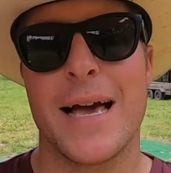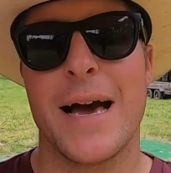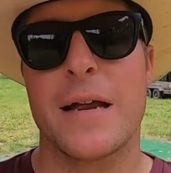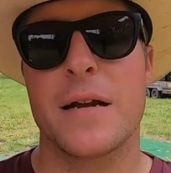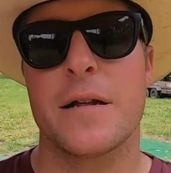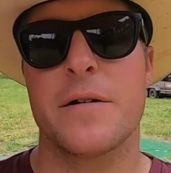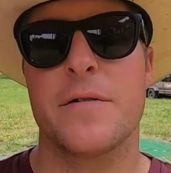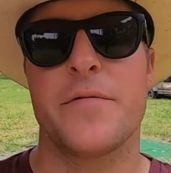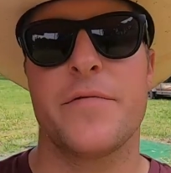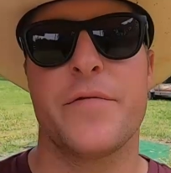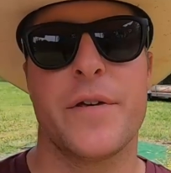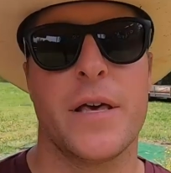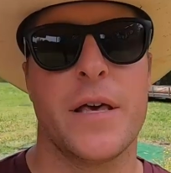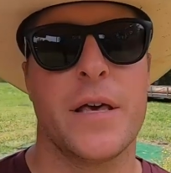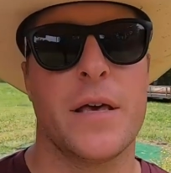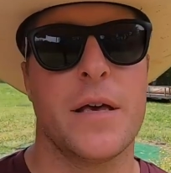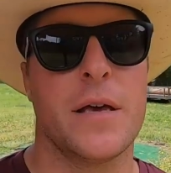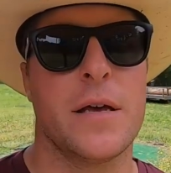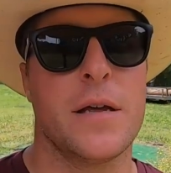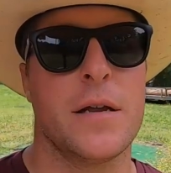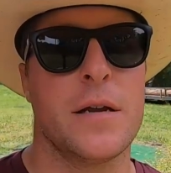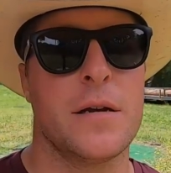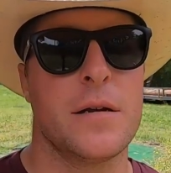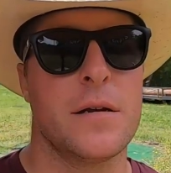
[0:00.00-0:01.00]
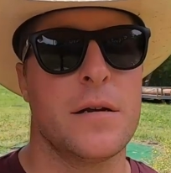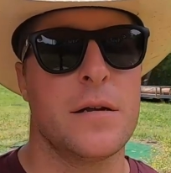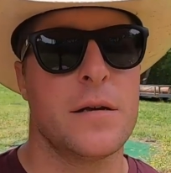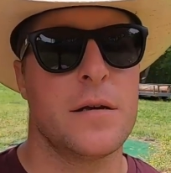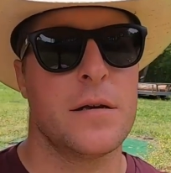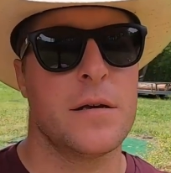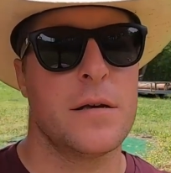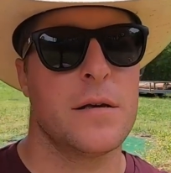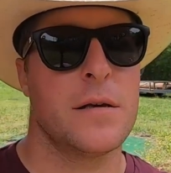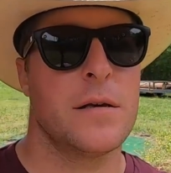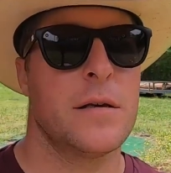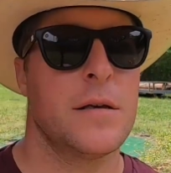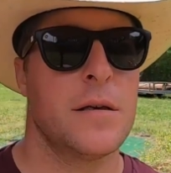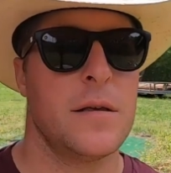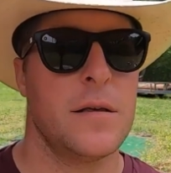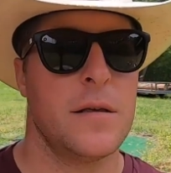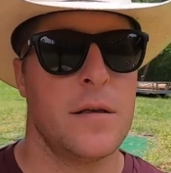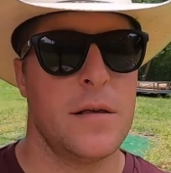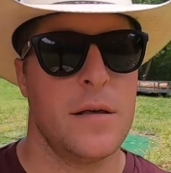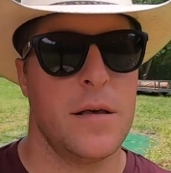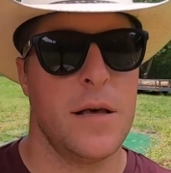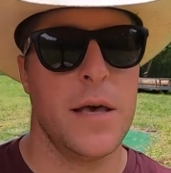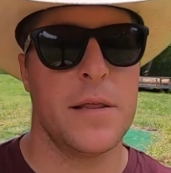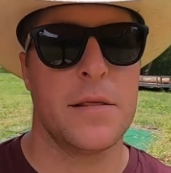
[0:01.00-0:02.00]
kind of in
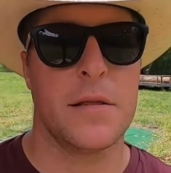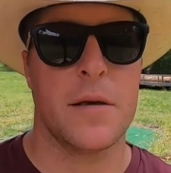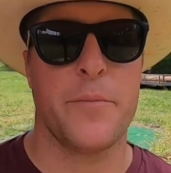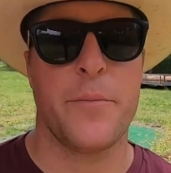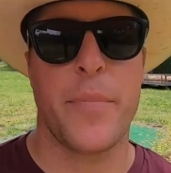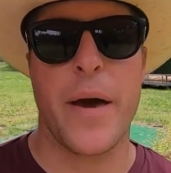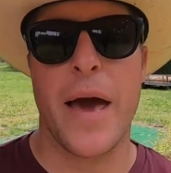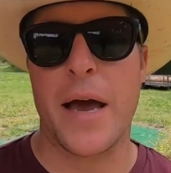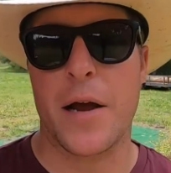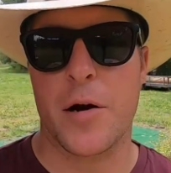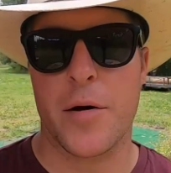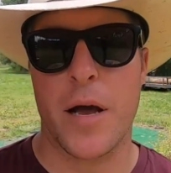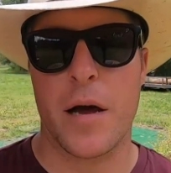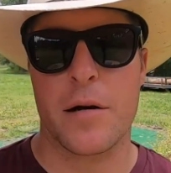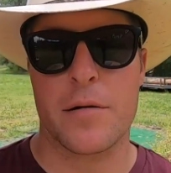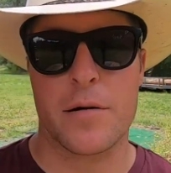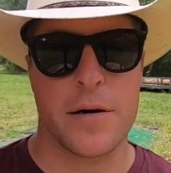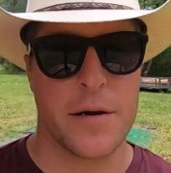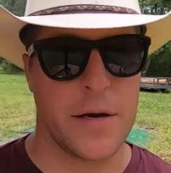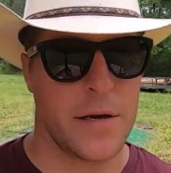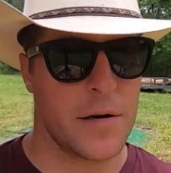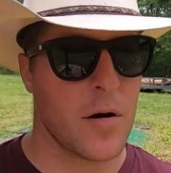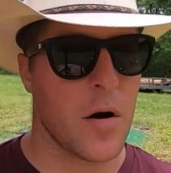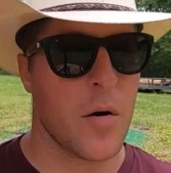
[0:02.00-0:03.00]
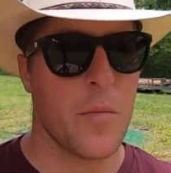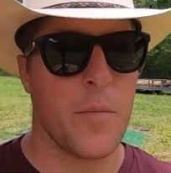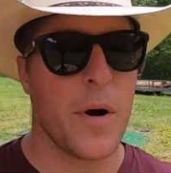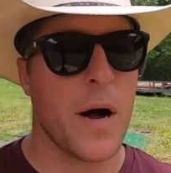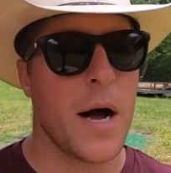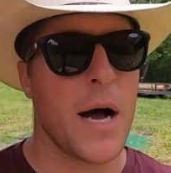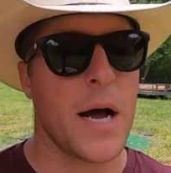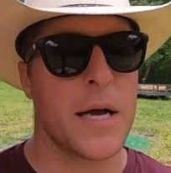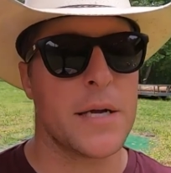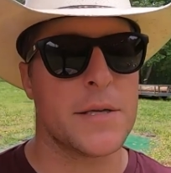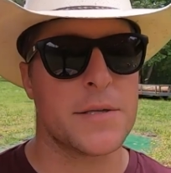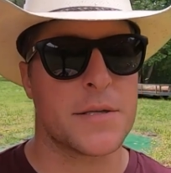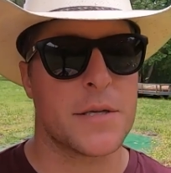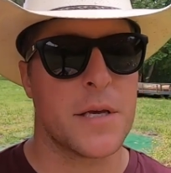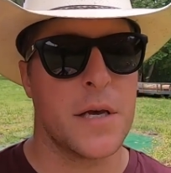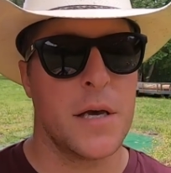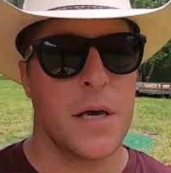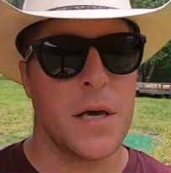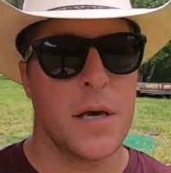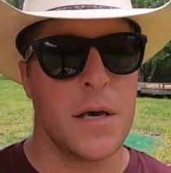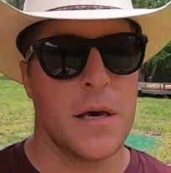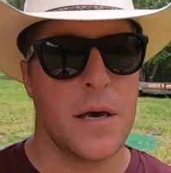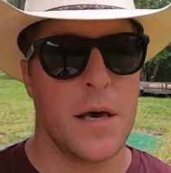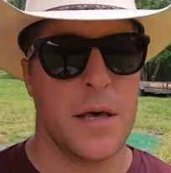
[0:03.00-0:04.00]
the background and in our minds,
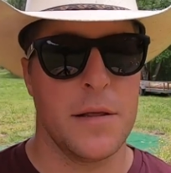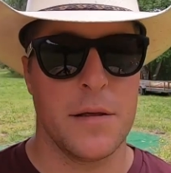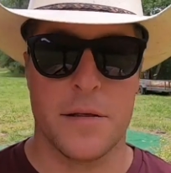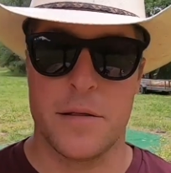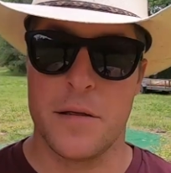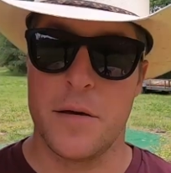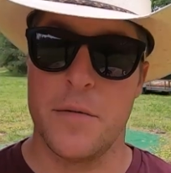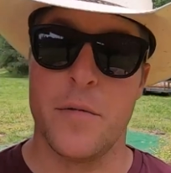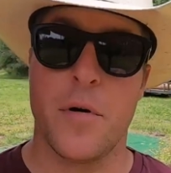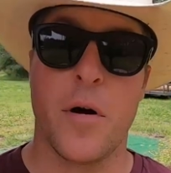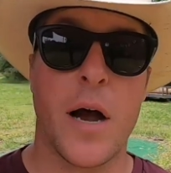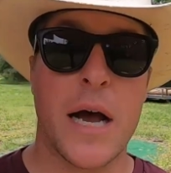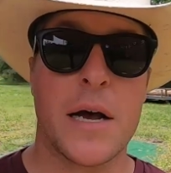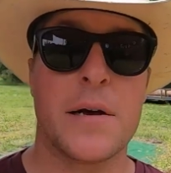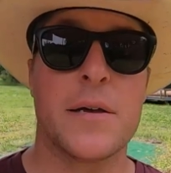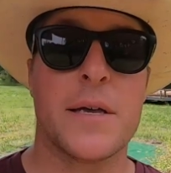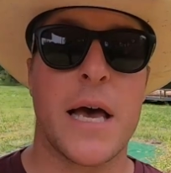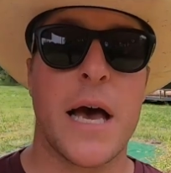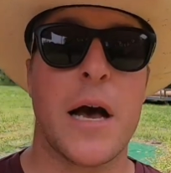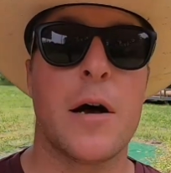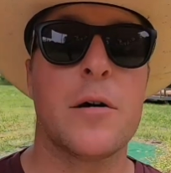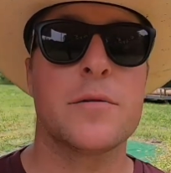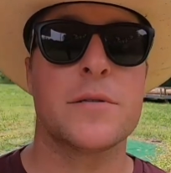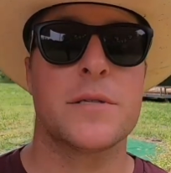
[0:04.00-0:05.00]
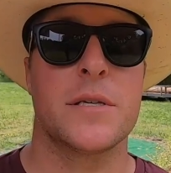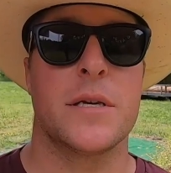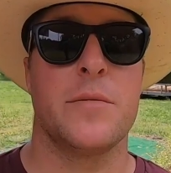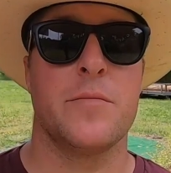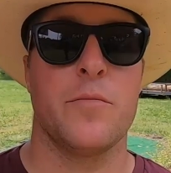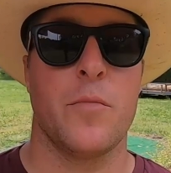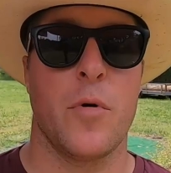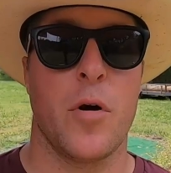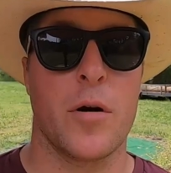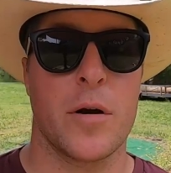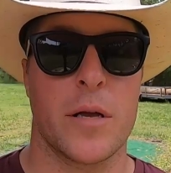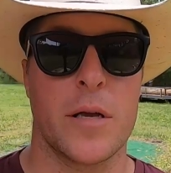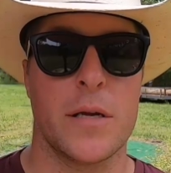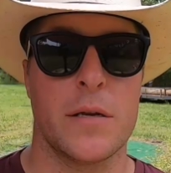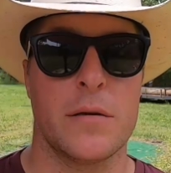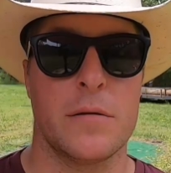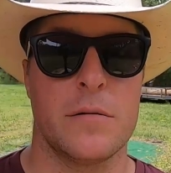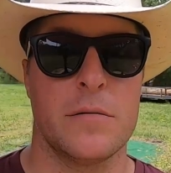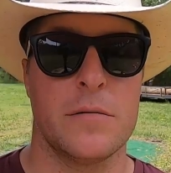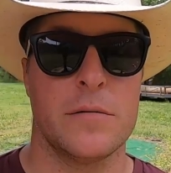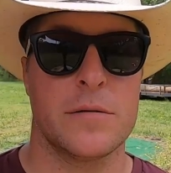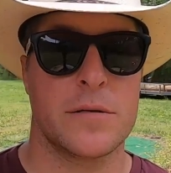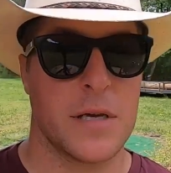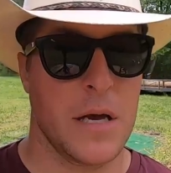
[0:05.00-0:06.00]
and then the housing market
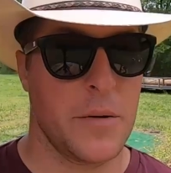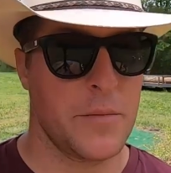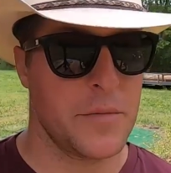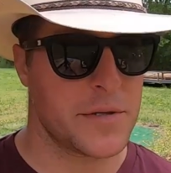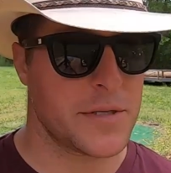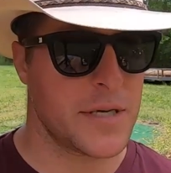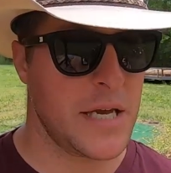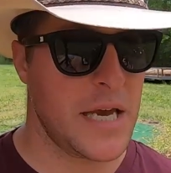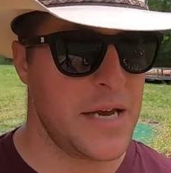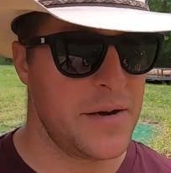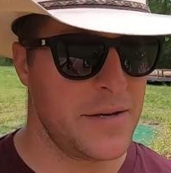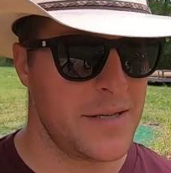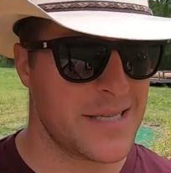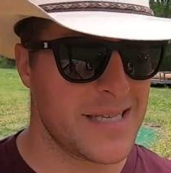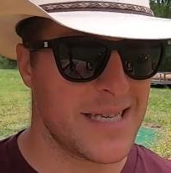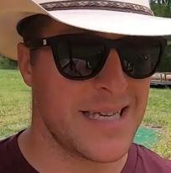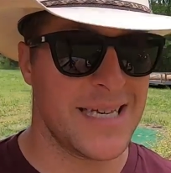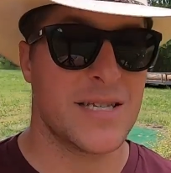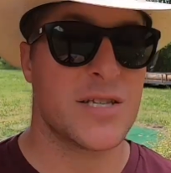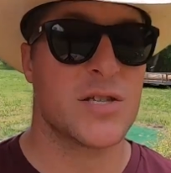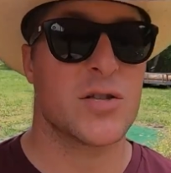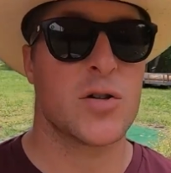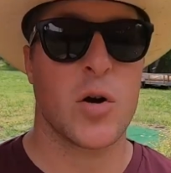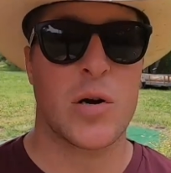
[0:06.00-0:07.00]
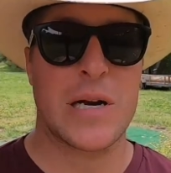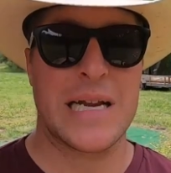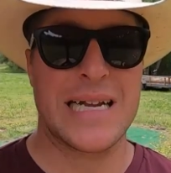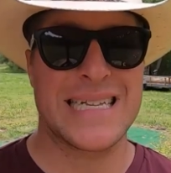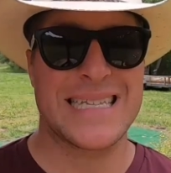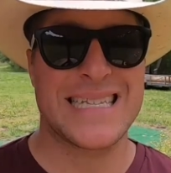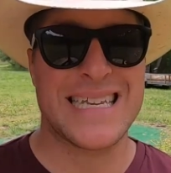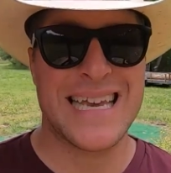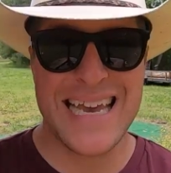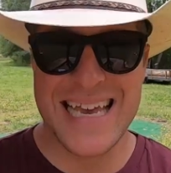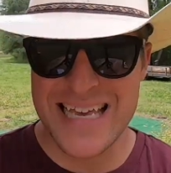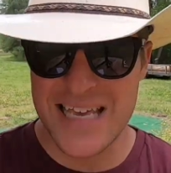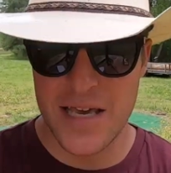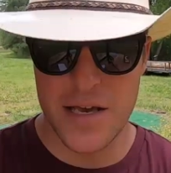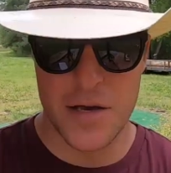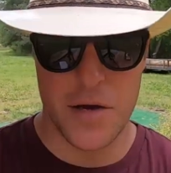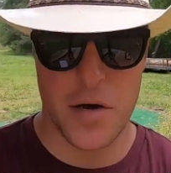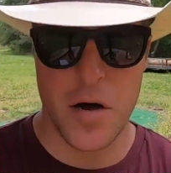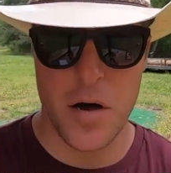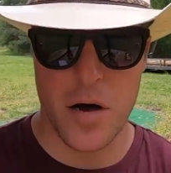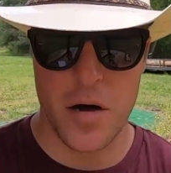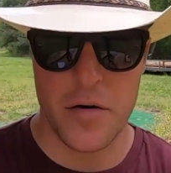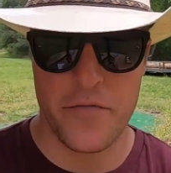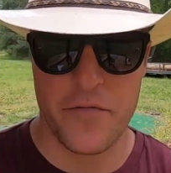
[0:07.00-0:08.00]
simultaneously started taking
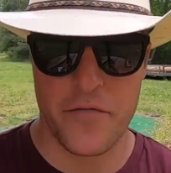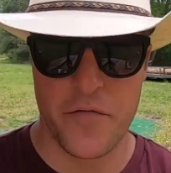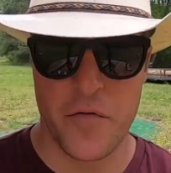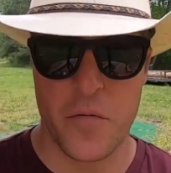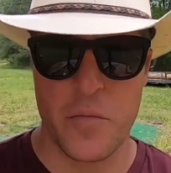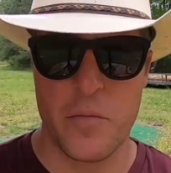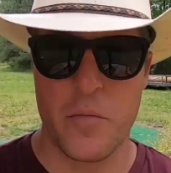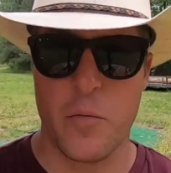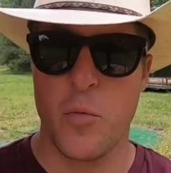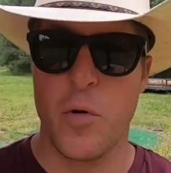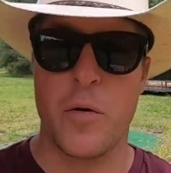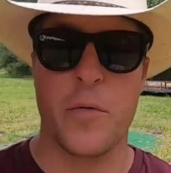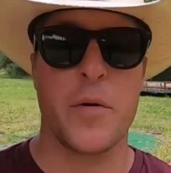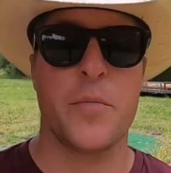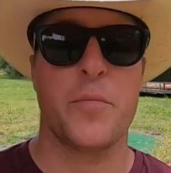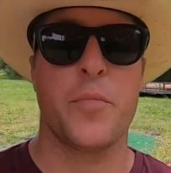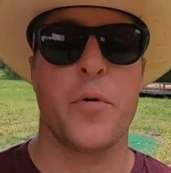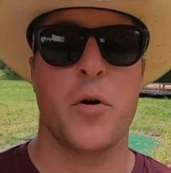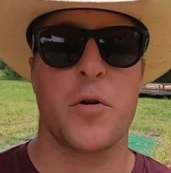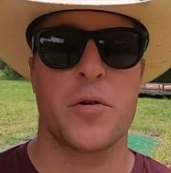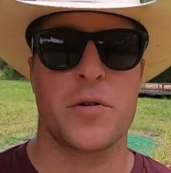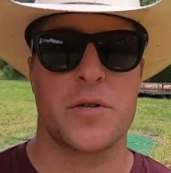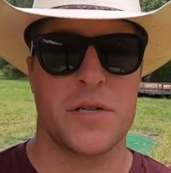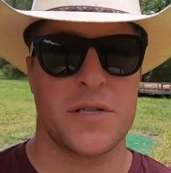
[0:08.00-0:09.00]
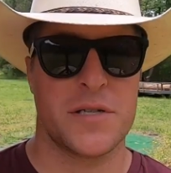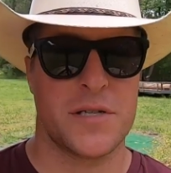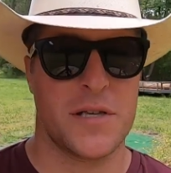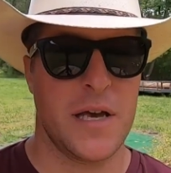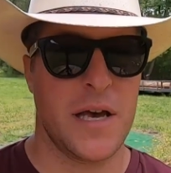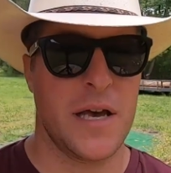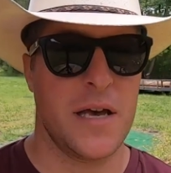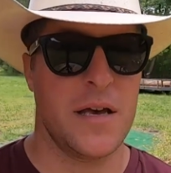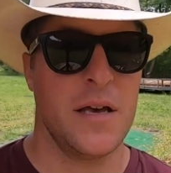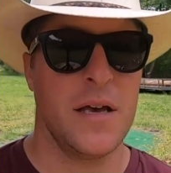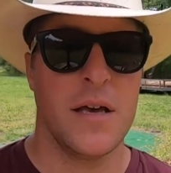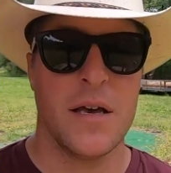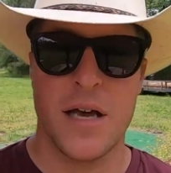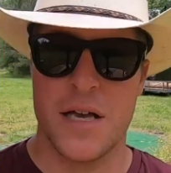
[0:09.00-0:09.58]
off from what we purchased that.